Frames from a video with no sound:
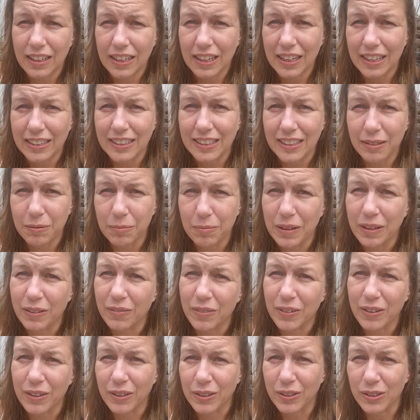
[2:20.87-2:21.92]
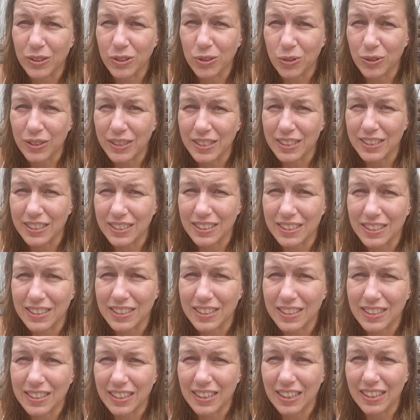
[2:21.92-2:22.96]
I didn't make very good
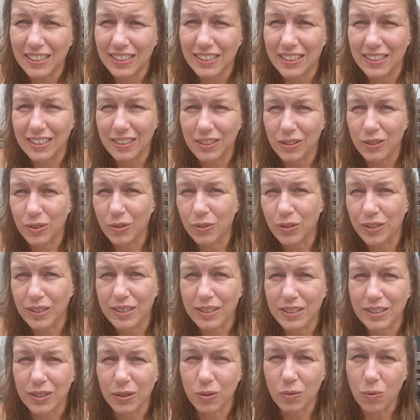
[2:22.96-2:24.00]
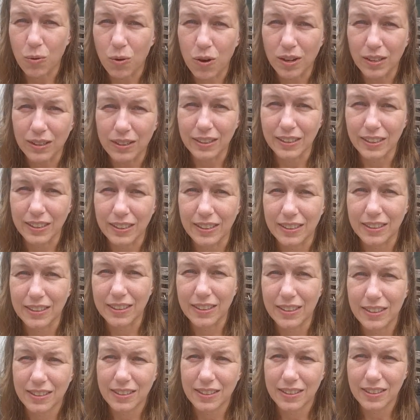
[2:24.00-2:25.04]
choices. I didn't notice the
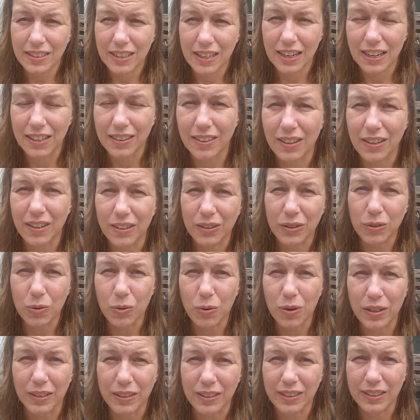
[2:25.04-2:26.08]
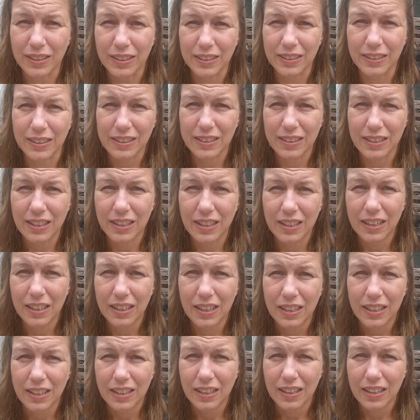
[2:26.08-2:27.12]
qualities and the unqualities
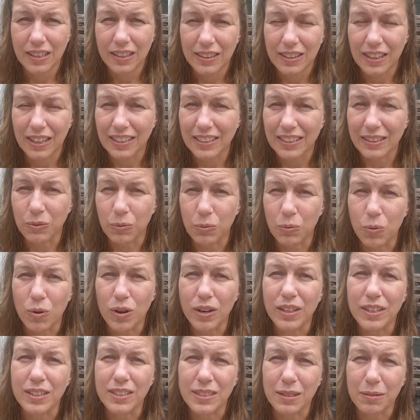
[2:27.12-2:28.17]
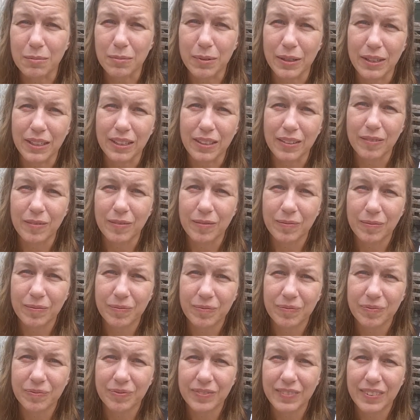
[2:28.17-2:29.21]
that I didn't want in somebody.
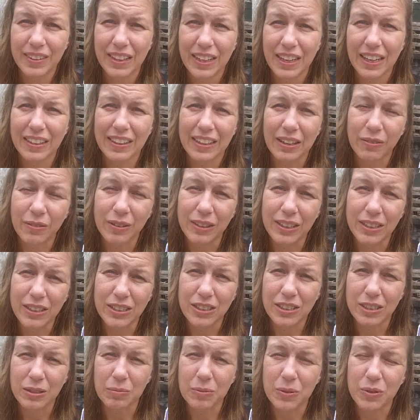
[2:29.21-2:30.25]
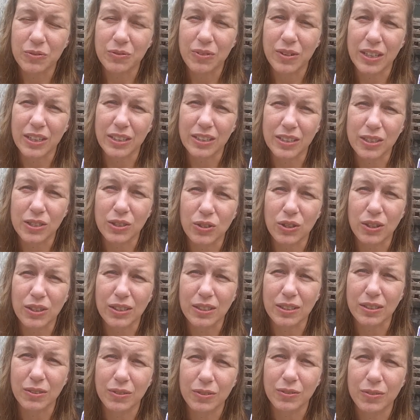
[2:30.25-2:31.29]
And that relationship was very
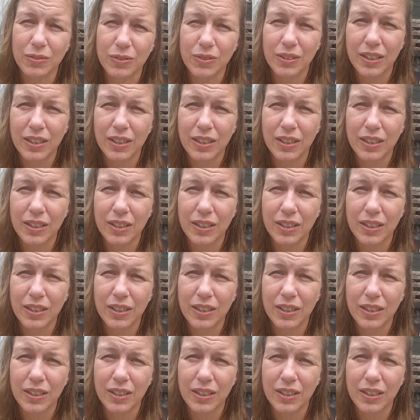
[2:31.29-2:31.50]
destructive.